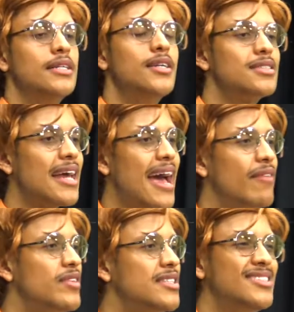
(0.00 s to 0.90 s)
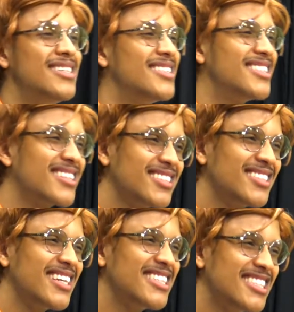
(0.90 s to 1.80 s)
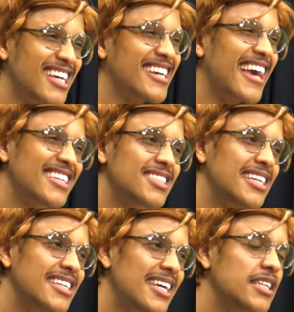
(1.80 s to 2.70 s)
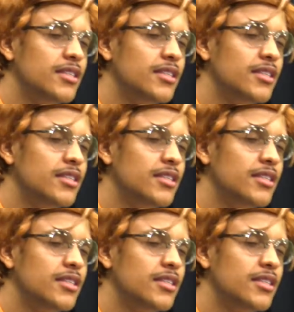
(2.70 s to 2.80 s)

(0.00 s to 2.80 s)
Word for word: doesn't have these disgusting, sick S T Ds.